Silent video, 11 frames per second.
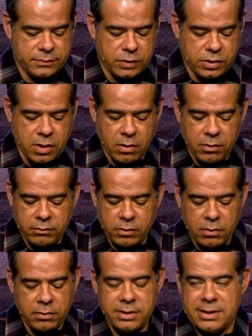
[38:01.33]
Don't
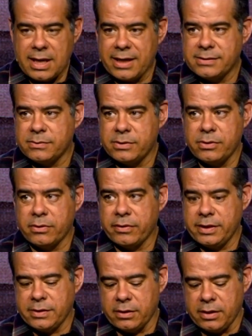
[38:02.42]
roll the dice with your
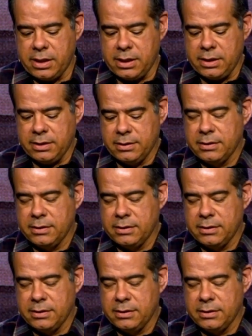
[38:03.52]
eternity.